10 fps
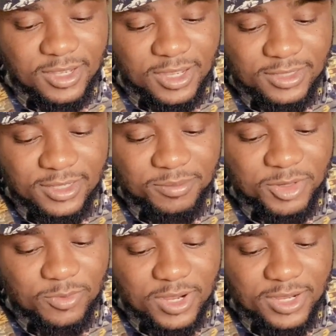And
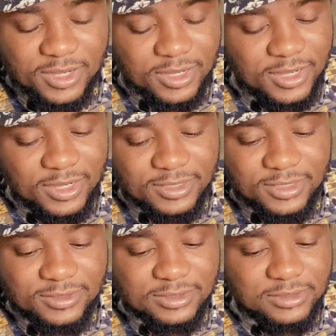
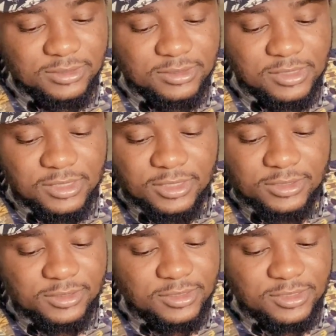meanwhile,
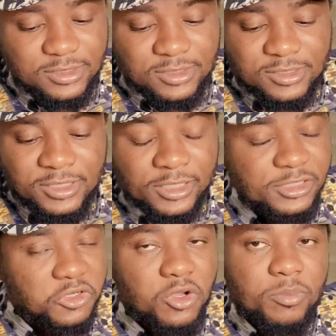DJ
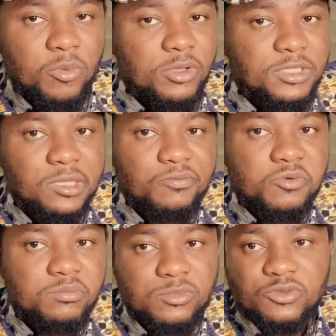Cuppy wasn't even
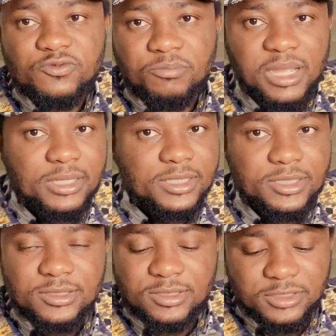moved by
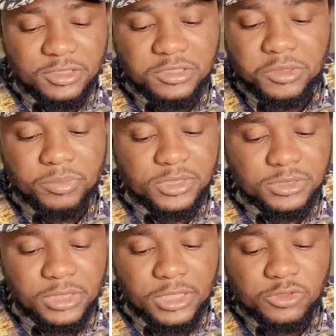this. She simply
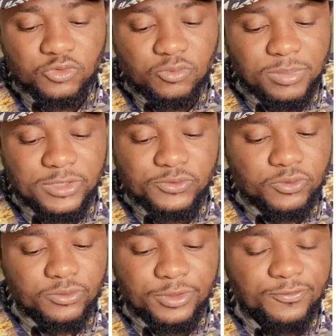said, "Super
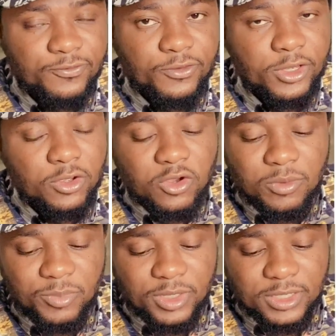story, free Cuppy."